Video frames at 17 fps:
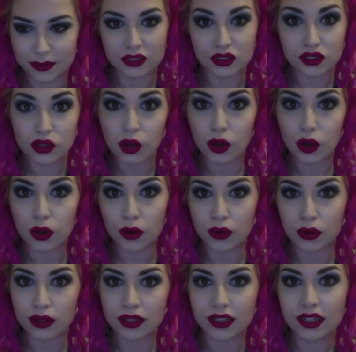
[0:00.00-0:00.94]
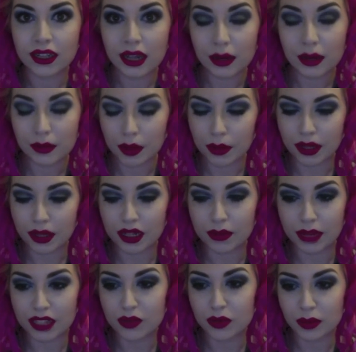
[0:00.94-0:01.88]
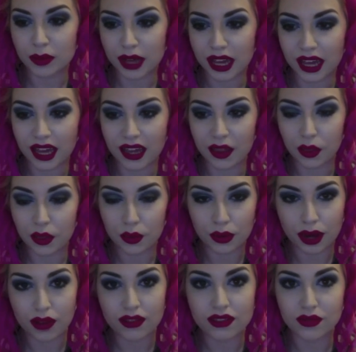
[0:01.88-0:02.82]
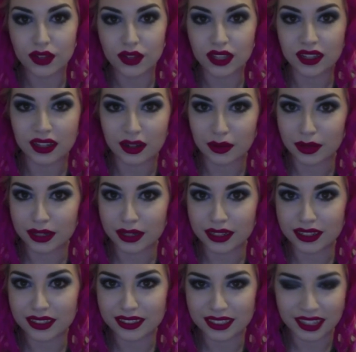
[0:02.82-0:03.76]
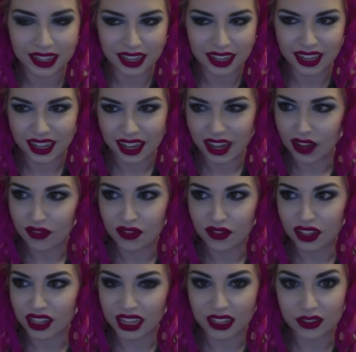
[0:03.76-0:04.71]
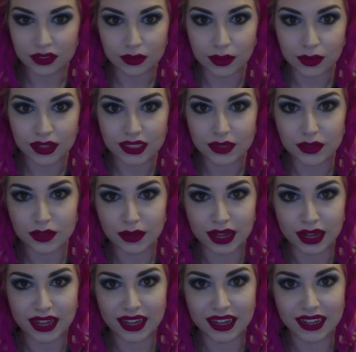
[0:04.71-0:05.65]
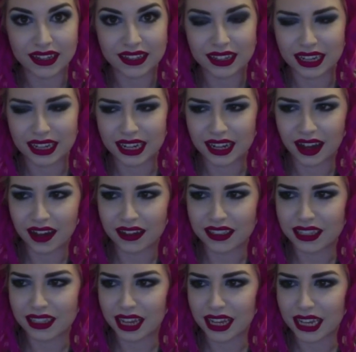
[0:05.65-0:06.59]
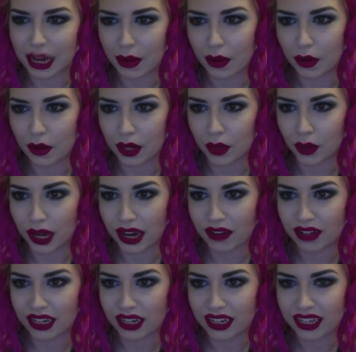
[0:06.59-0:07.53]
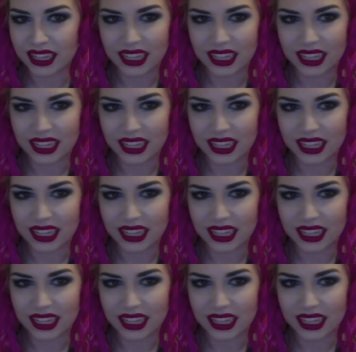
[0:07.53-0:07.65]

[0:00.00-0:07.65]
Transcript: So, I'm probably gonna mess with my hair throughout this video because I feel like just messing with my hair and I can't decide how I wanna wear it,